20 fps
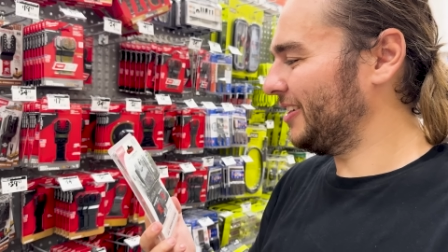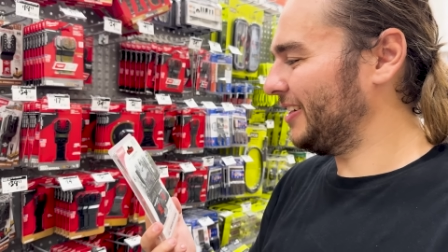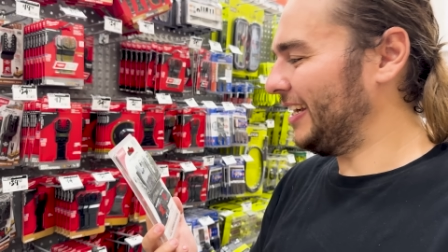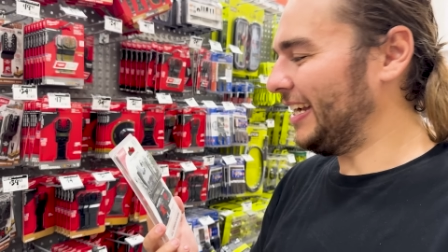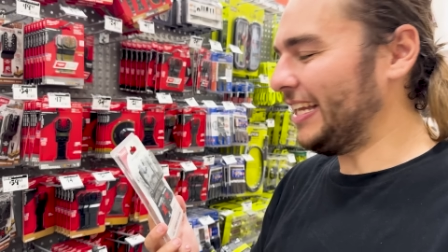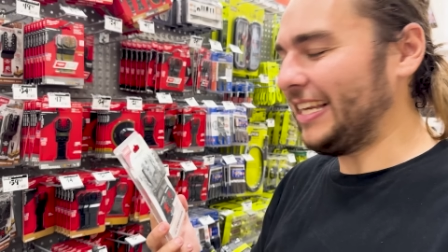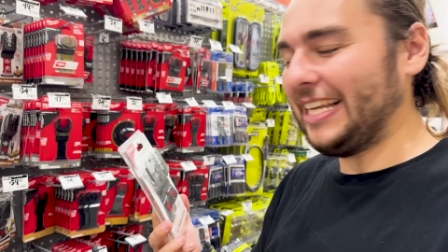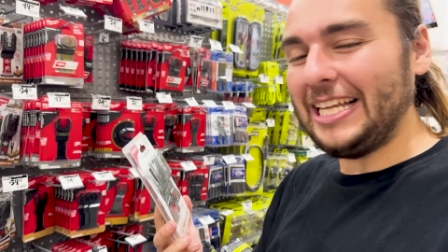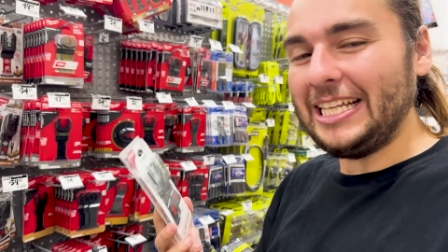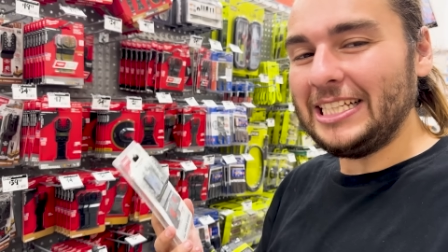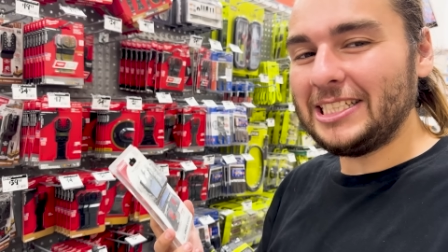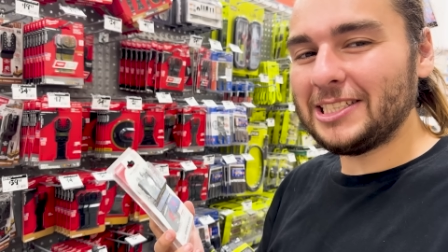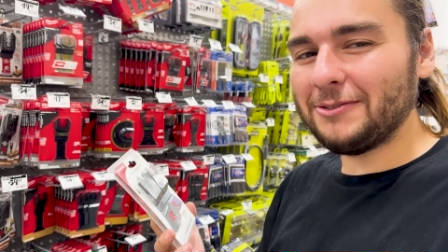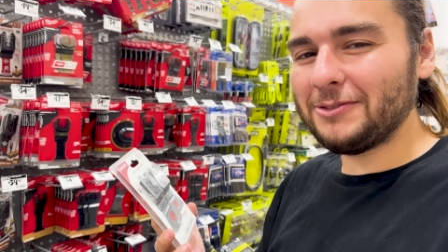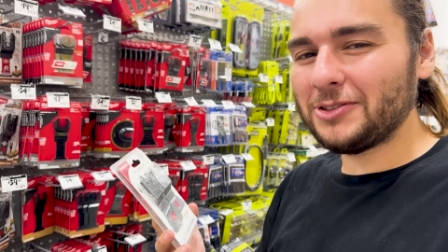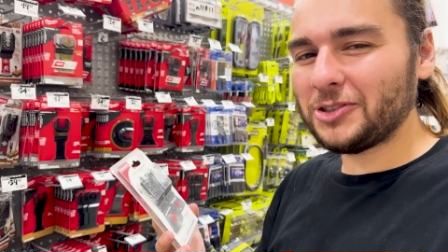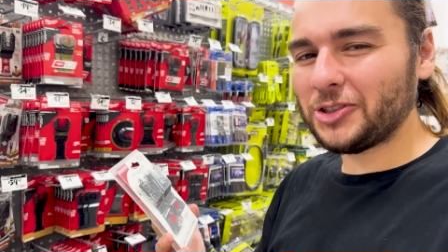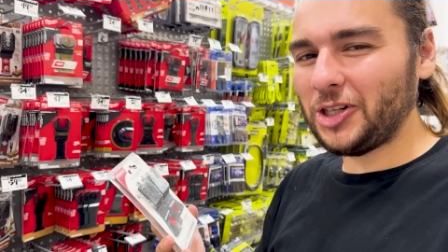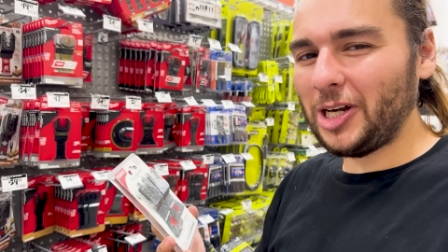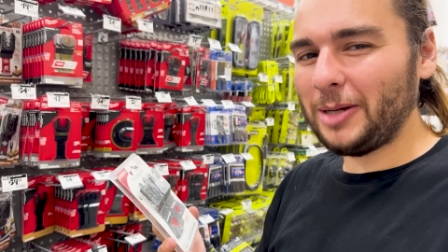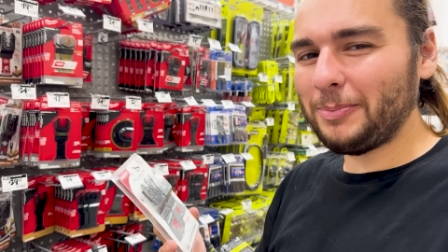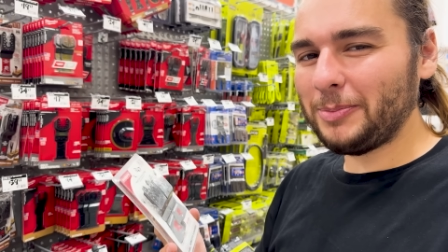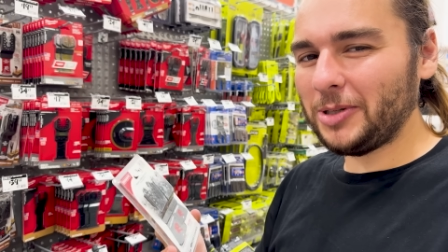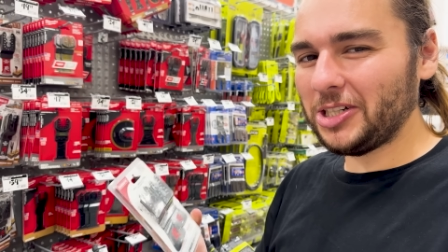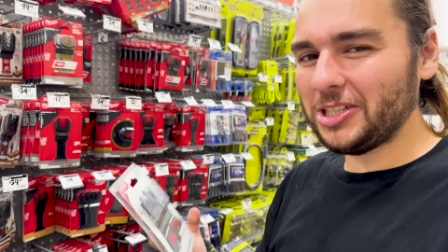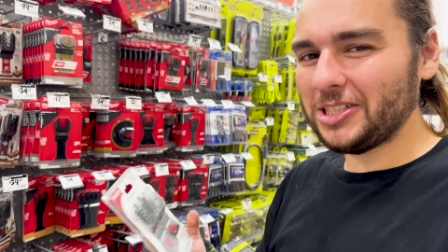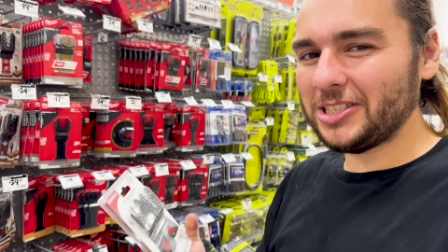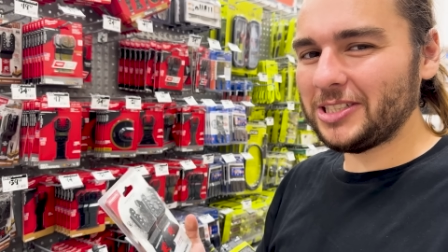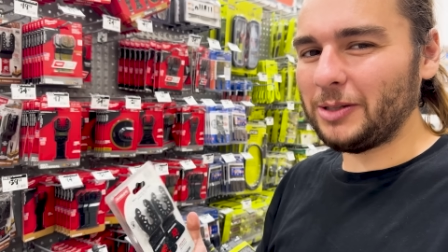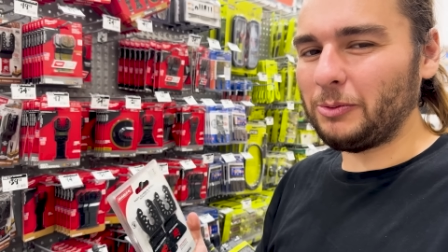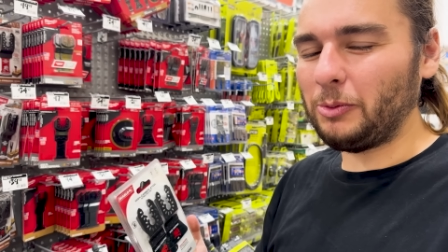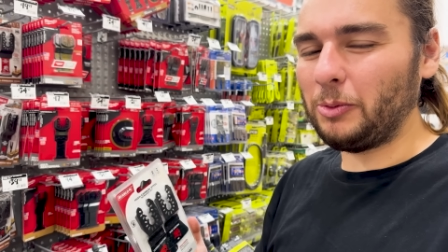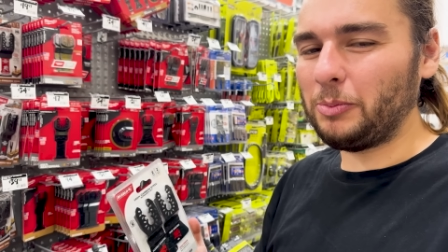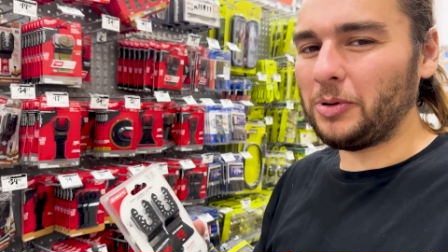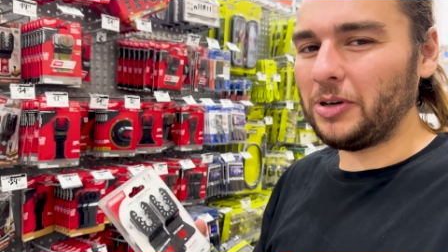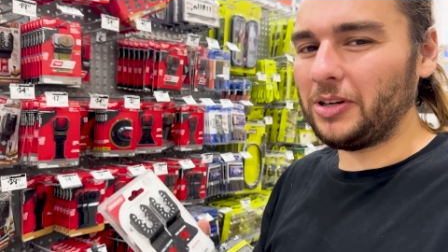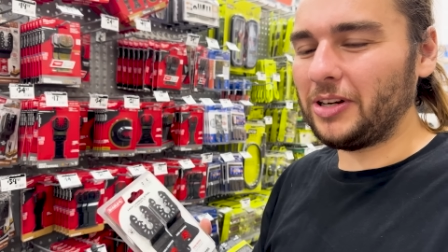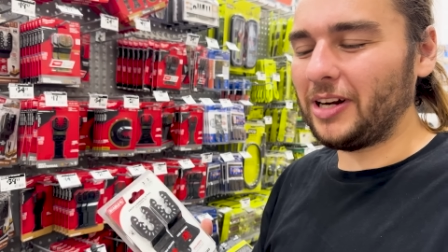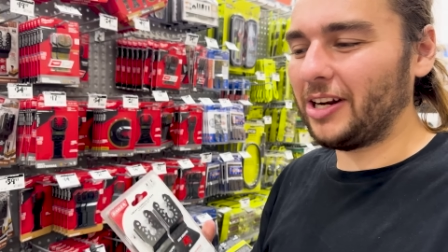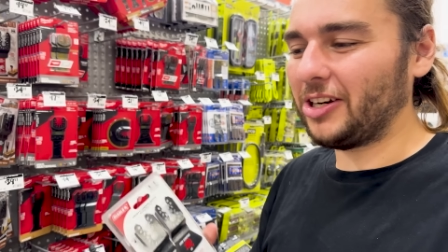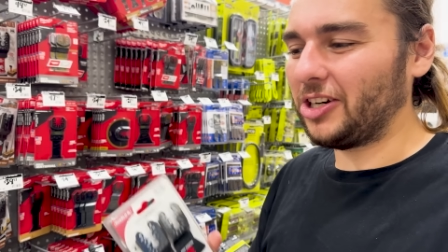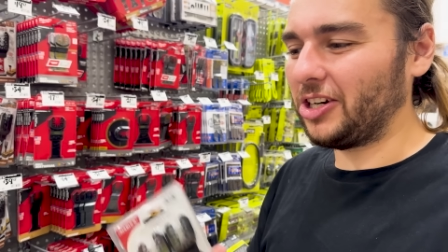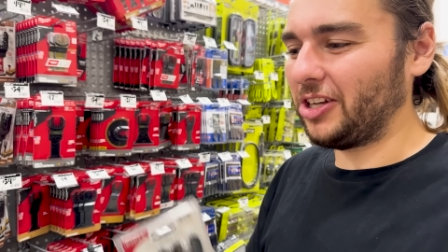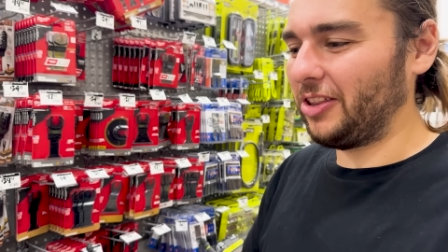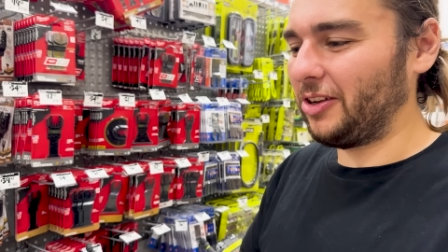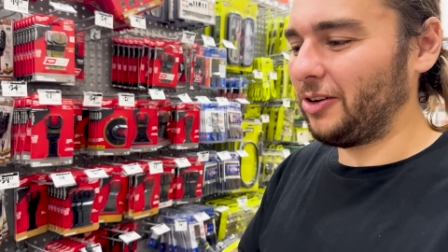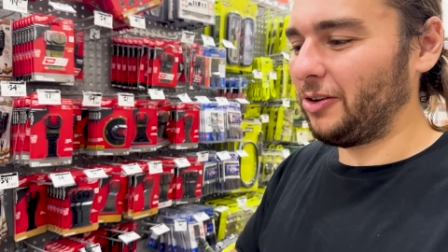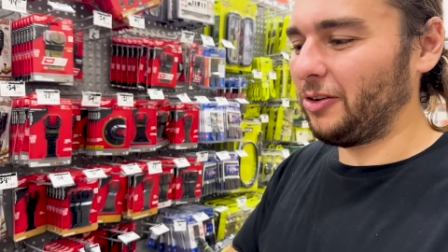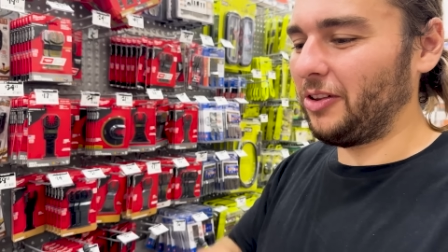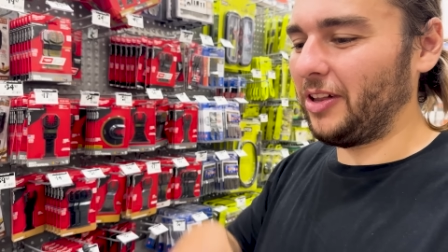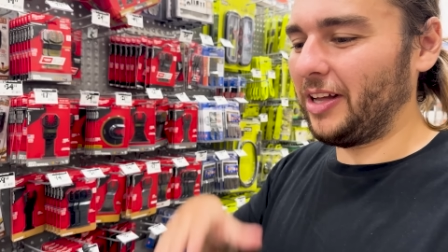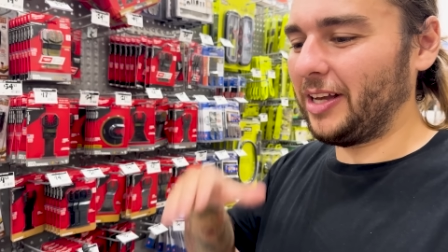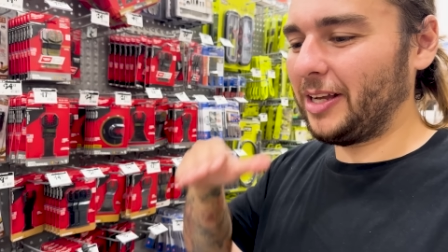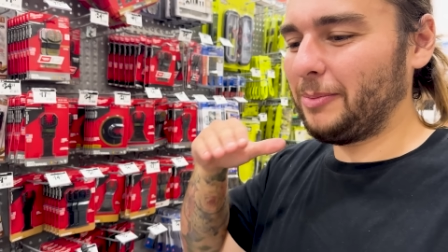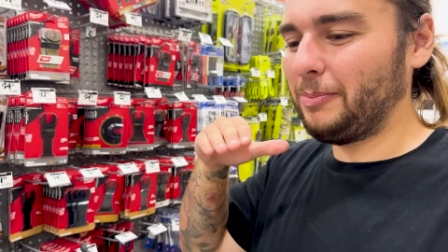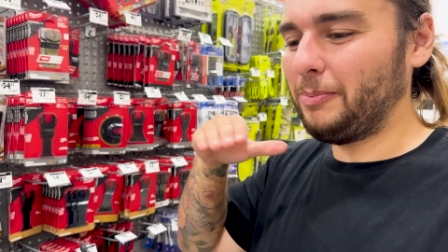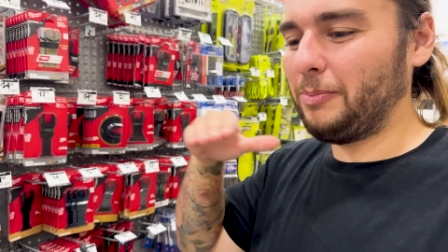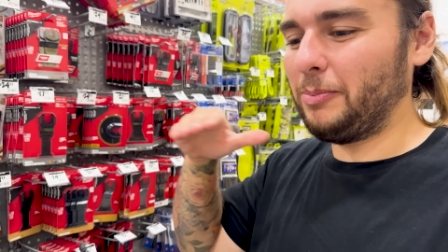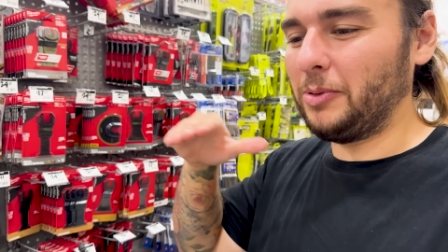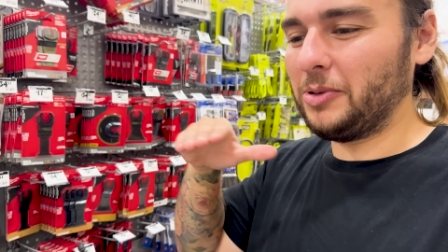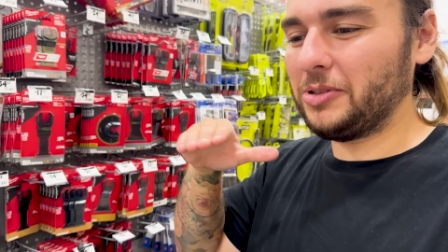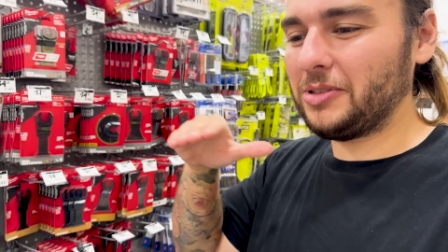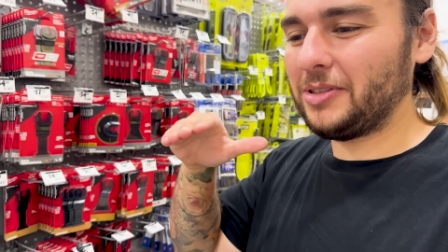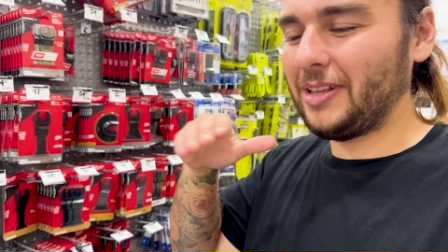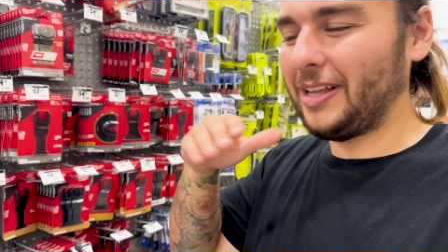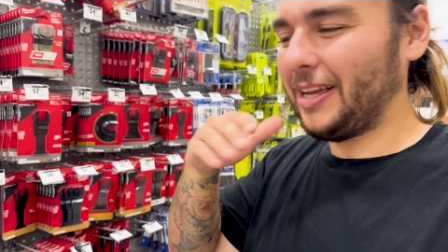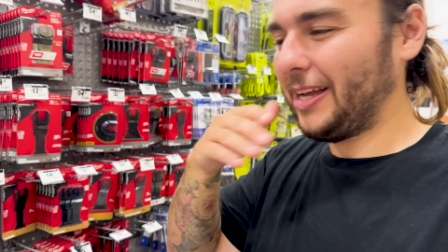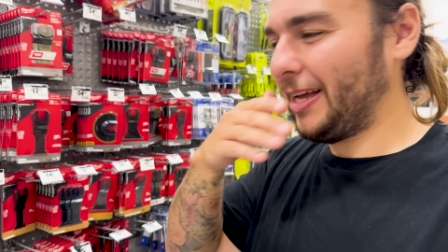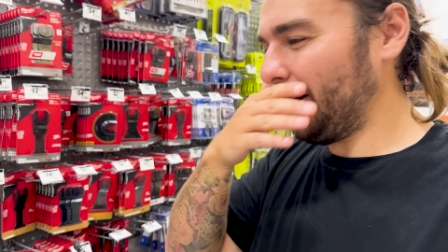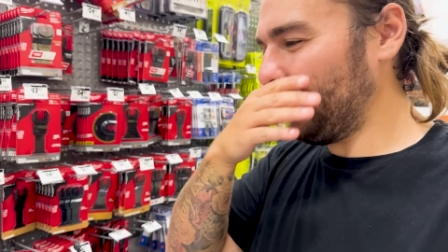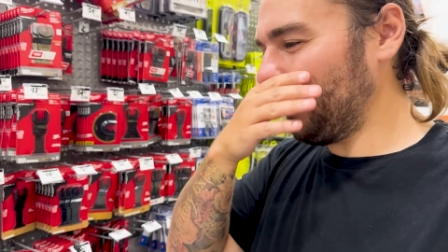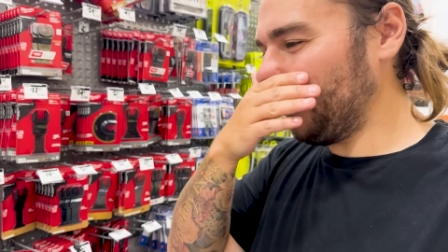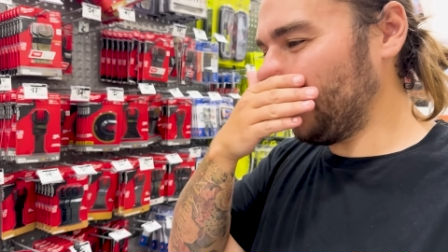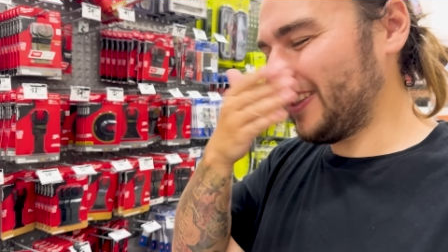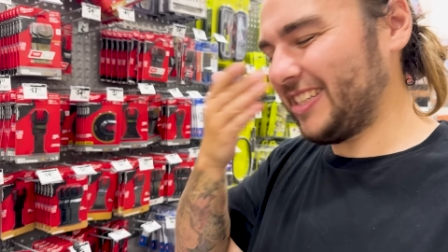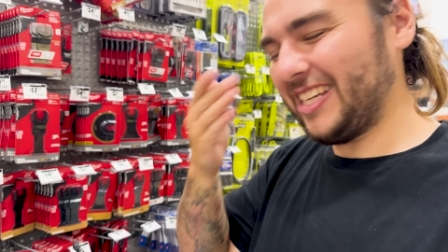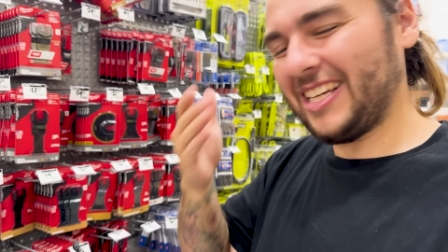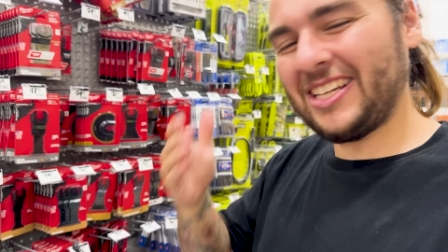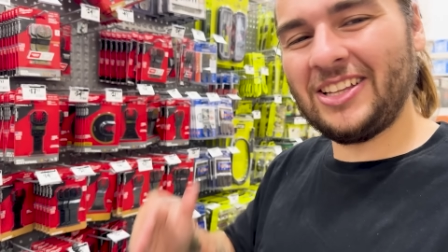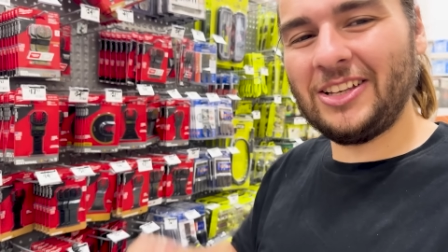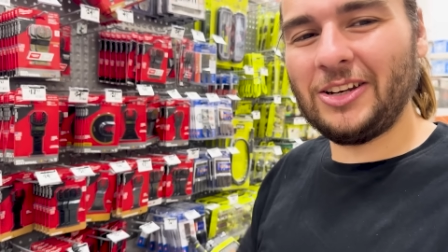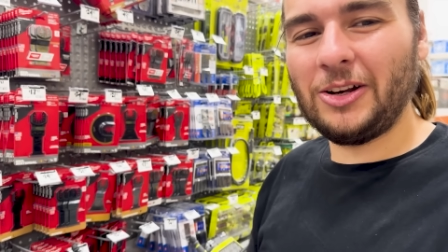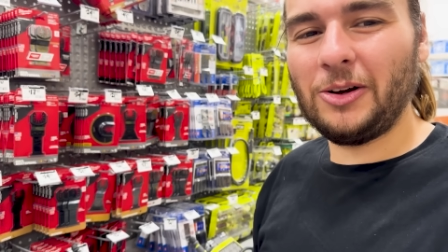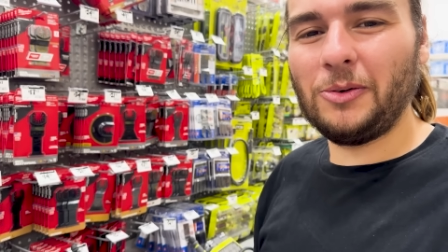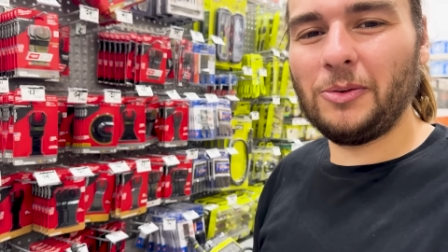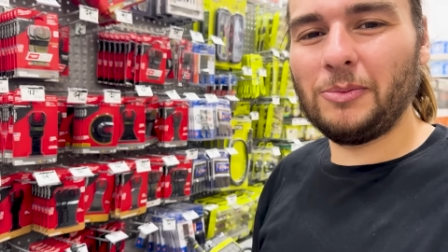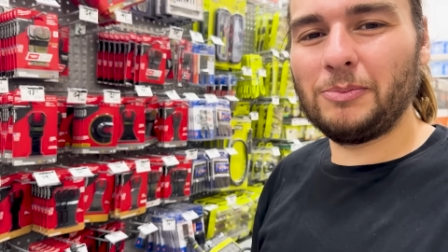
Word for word: adhesive scrapers that we'll put on our little like bush I don't exactly know,